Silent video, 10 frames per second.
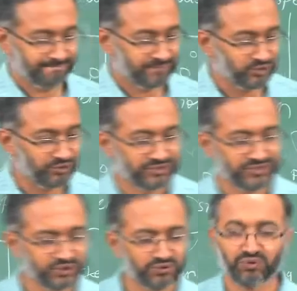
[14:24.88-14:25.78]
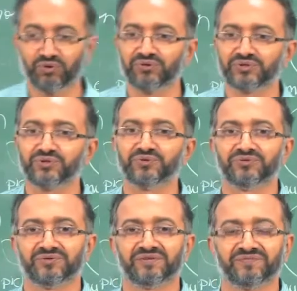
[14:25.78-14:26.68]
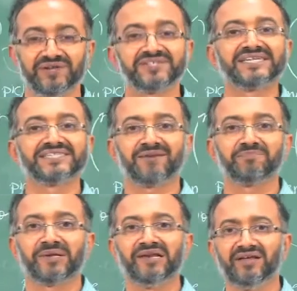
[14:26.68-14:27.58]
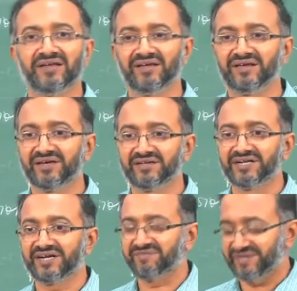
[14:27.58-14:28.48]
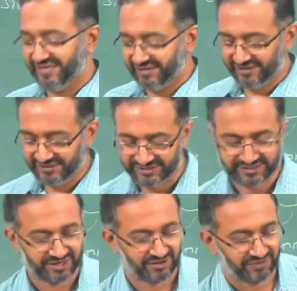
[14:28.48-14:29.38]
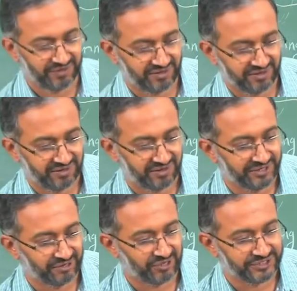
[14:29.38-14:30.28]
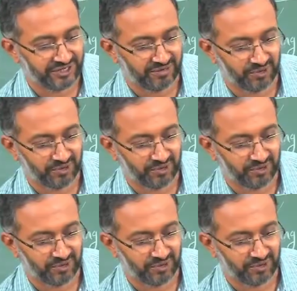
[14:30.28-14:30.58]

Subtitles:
So, just to go through the first example that I have taken is that of a rheological